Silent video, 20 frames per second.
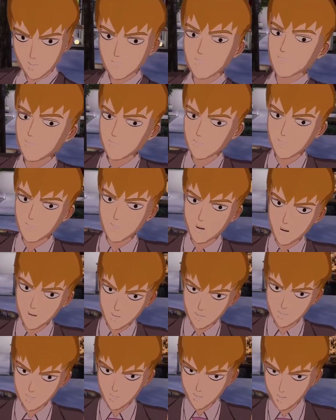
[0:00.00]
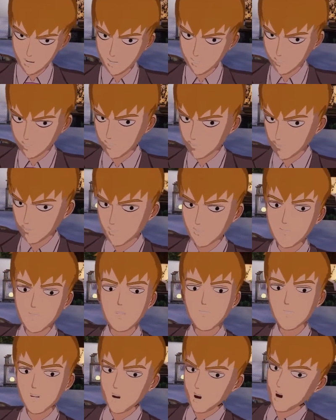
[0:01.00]
malicious
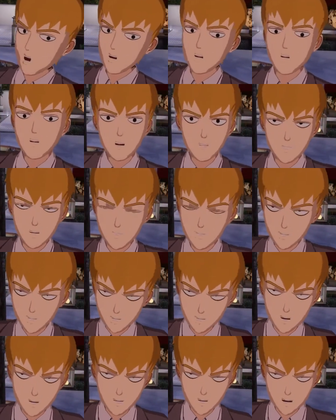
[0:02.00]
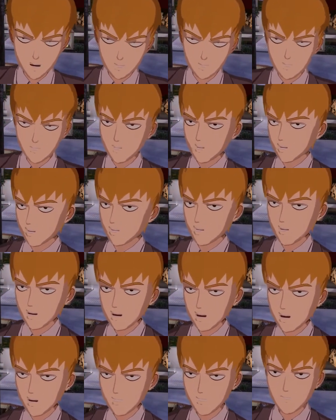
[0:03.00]
way for the longest period of time.
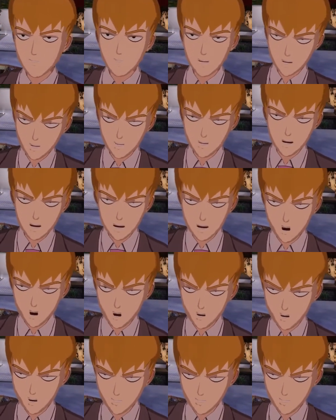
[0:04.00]
And now when